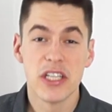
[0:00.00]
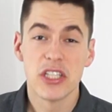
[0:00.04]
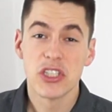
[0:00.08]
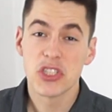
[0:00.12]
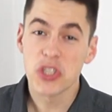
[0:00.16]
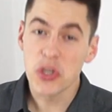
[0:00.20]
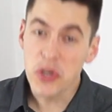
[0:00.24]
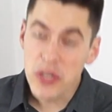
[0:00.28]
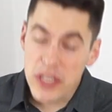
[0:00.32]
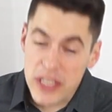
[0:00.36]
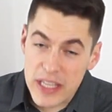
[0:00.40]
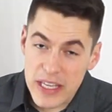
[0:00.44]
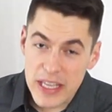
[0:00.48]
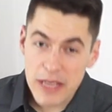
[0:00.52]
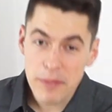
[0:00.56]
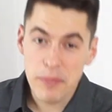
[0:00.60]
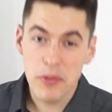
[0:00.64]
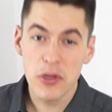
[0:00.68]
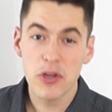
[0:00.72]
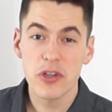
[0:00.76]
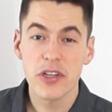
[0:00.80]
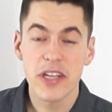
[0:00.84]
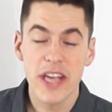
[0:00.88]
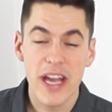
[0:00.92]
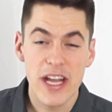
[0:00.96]
So keep
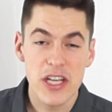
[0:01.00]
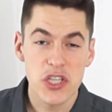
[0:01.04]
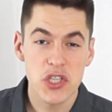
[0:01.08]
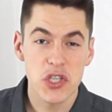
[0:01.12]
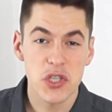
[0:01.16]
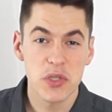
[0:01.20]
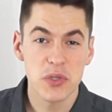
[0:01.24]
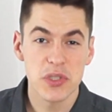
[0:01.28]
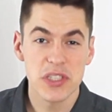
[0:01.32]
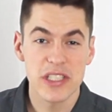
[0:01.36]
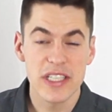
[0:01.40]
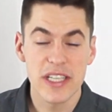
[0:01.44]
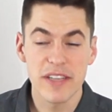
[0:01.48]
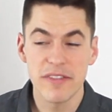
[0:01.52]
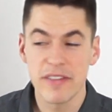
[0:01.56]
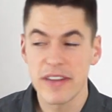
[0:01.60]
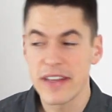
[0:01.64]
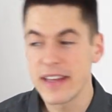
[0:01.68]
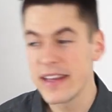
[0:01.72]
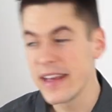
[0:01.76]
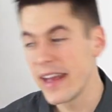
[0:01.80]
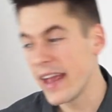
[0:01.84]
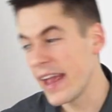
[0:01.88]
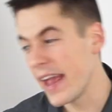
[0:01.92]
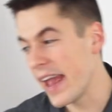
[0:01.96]
your casual
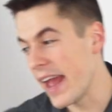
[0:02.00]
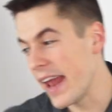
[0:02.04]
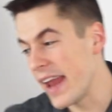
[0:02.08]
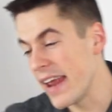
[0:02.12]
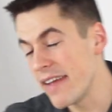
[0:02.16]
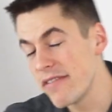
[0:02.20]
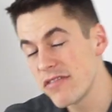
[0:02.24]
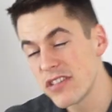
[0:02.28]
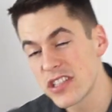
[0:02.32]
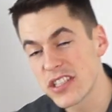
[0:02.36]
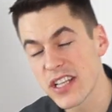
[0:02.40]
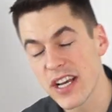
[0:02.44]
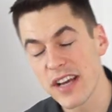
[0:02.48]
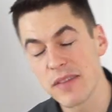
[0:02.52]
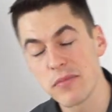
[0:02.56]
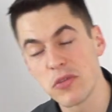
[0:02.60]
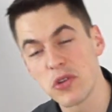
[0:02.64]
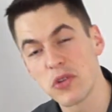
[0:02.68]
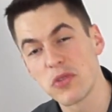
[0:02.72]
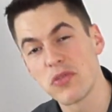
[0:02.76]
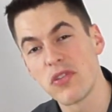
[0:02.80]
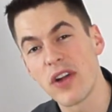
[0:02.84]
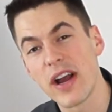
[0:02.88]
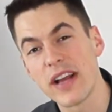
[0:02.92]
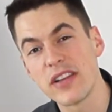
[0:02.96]
CV, and every time
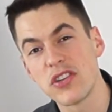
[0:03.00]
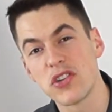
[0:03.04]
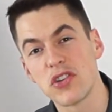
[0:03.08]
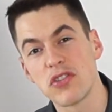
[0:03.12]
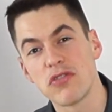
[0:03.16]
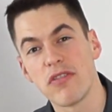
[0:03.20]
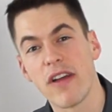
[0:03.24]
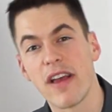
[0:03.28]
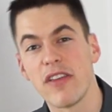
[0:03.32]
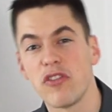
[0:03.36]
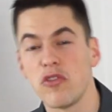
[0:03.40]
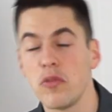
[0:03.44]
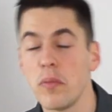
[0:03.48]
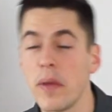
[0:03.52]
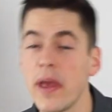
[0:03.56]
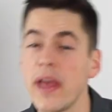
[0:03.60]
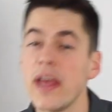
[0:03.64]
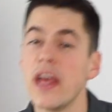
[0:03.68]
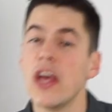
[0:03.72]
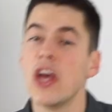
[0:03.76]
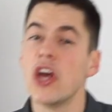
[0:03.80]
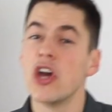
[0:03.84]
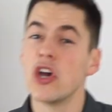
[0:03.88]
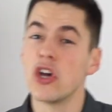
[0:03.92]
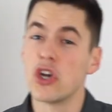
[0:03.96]
you write your
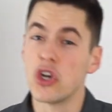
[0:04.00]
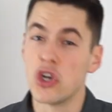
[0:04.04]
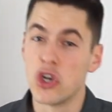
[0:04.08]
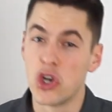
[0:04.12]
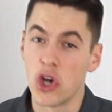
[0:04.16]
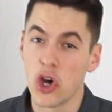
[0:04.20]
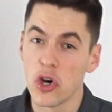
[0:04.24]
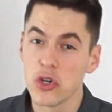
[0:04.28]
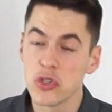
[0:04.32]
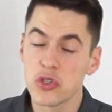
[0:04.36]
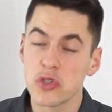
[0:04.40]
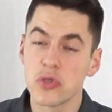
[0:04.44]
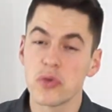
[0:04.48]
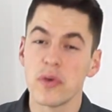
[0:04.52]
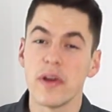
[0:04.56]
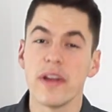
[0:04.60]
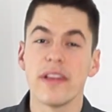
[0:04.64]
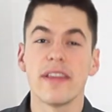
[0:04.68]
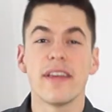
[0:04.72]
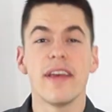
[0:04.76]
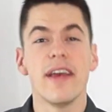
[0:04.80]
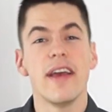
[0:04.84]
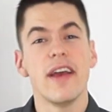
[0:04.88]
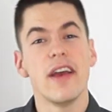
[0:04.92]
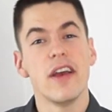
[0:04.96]
resume, go through
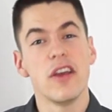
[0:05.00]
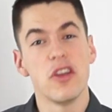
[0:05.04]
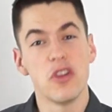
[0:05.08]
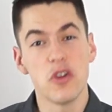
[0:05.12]
it.